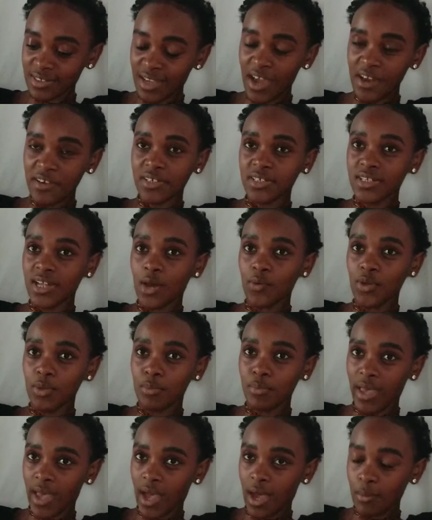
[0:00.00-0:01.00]
carried away
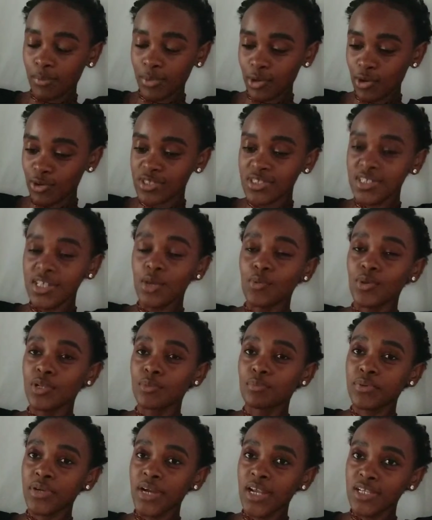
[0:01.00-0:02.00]
by applause. They
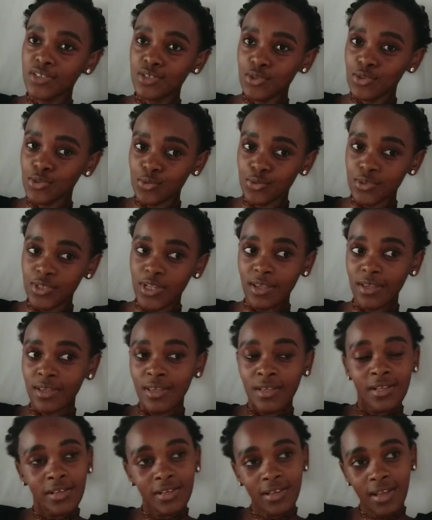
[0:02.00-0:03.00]
will praise you today,
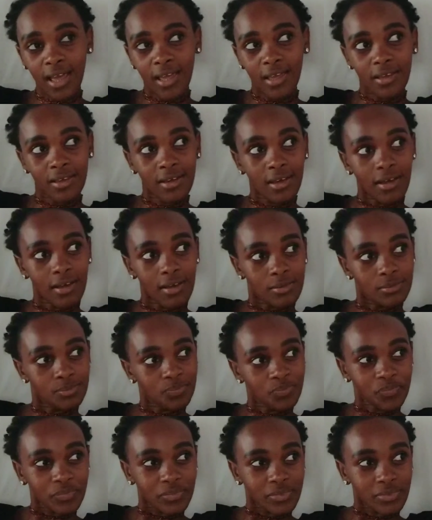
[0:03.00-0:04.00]
like
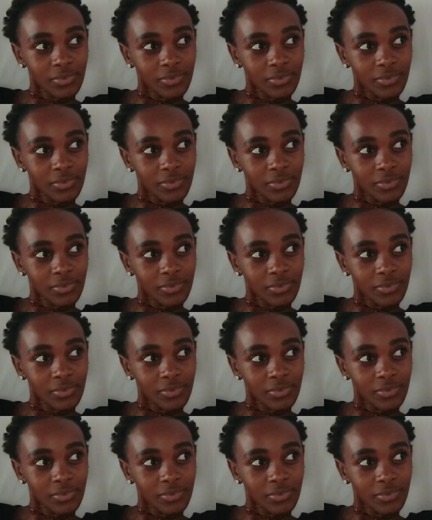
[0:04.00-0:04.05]
um,